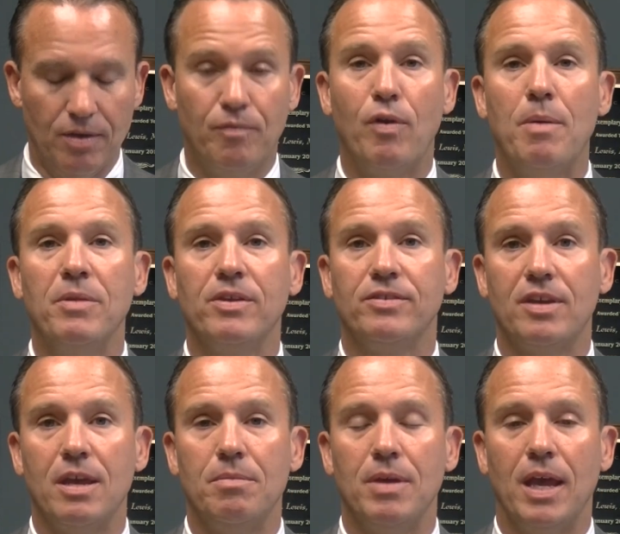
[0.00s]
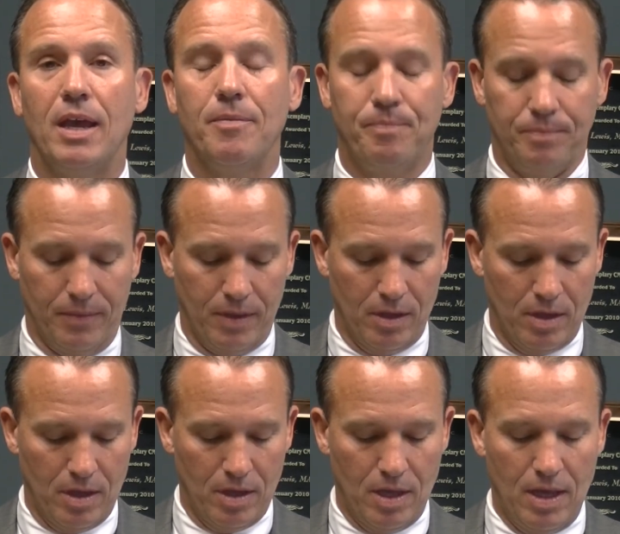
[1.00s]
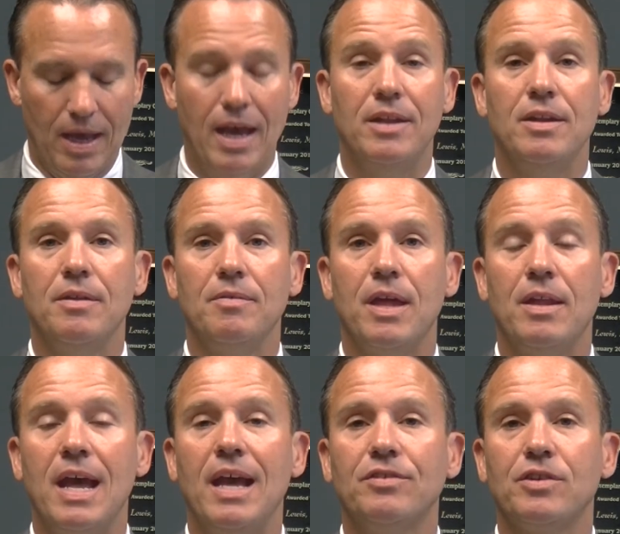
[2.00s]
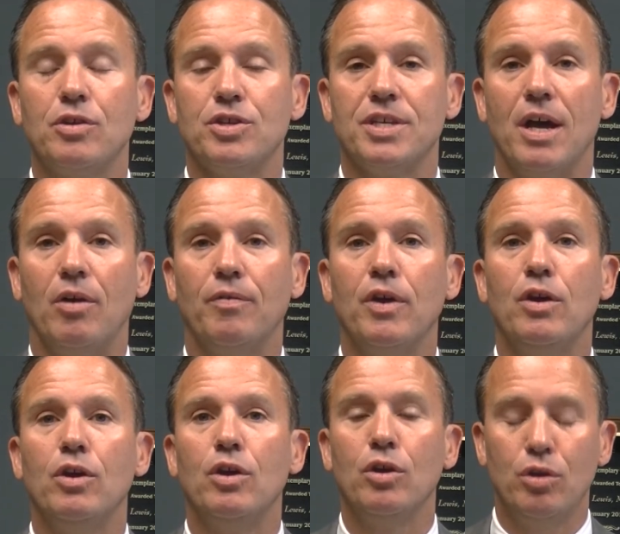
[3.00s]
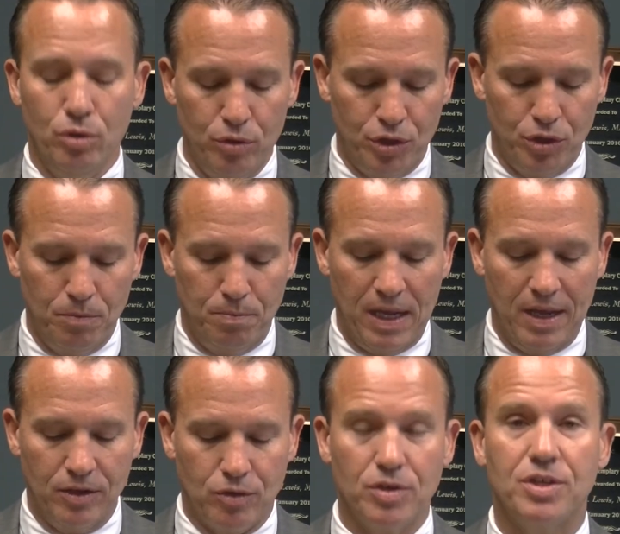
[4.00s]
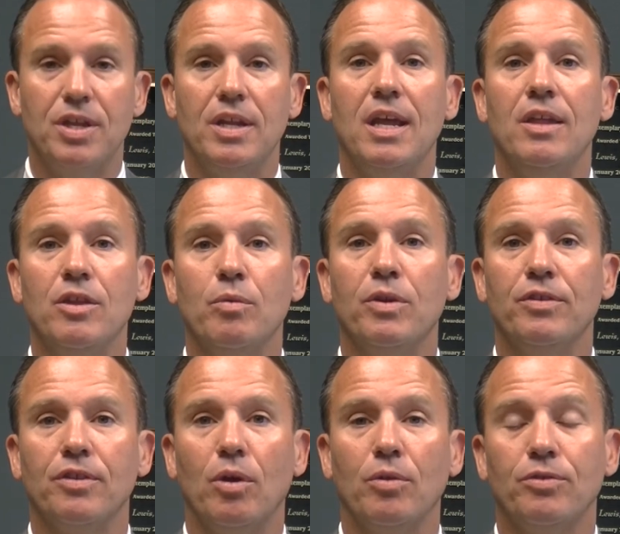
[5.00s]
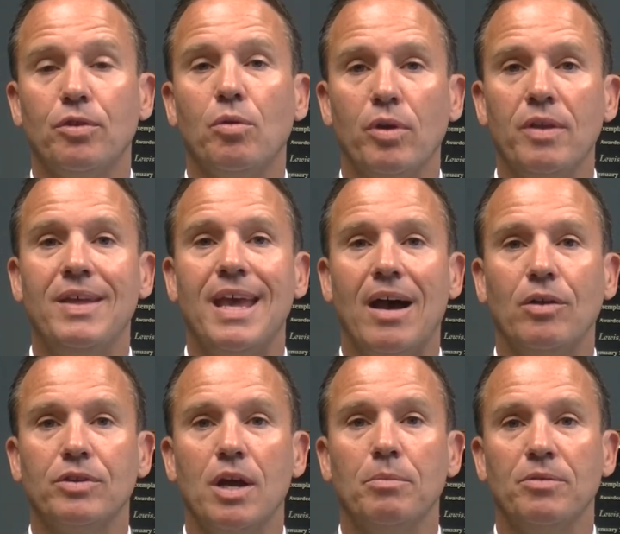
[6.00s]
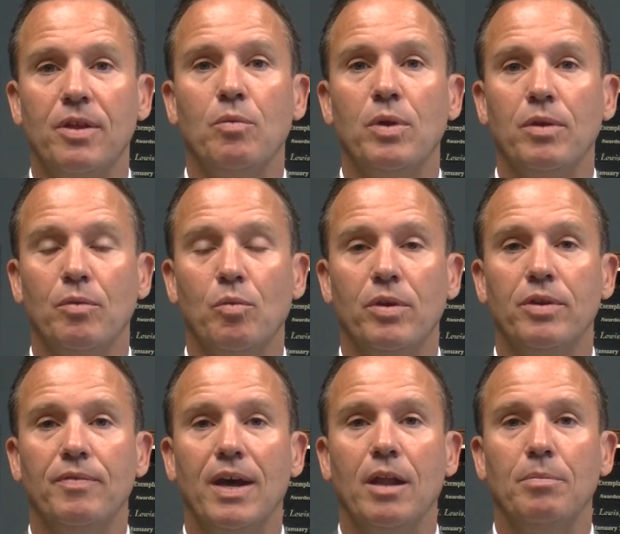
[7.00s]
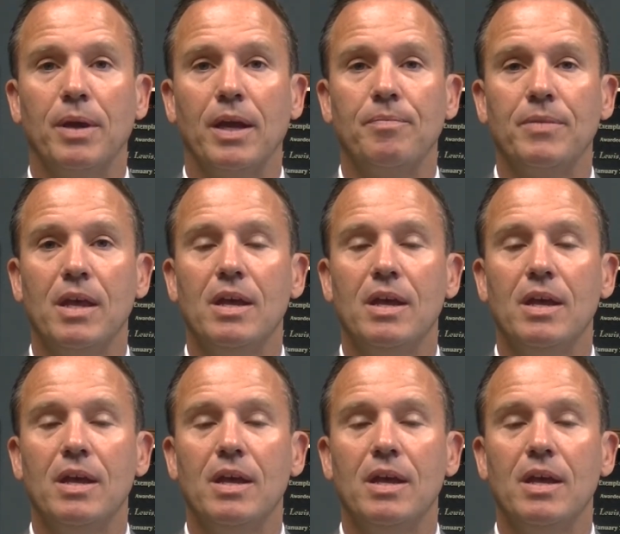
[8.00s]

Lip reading: from the CME. And ask yourself, who should be interested in the results or in the outcomes that we're developing?